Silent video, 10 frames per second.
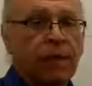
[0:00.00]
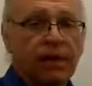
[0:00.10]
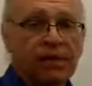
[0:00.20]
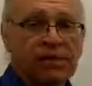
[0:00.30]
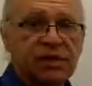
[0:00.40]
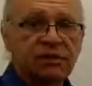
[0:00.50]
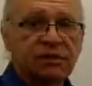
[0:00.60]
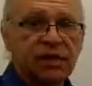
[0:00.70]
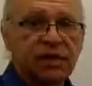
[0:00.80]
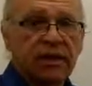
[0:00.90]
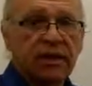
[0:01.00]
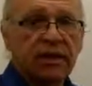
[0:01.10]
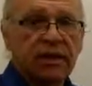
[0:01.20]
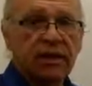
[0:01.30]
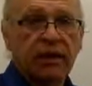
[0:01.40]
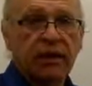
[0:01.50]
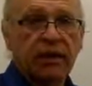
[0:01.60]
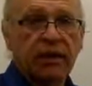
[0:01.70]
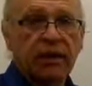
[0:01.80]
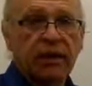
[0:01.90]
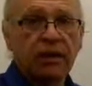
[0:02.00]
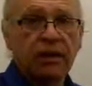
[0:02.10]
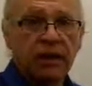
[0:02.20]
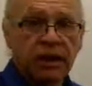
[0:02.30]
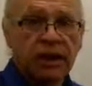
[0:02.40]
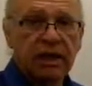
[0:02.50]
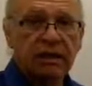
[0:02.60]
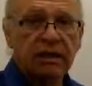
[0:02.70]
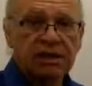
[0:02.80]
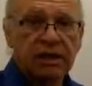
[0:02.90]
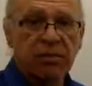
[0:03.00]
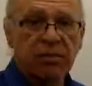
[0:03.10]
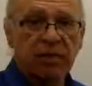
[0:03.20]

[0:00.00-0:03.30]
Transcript: It is simply looking at the same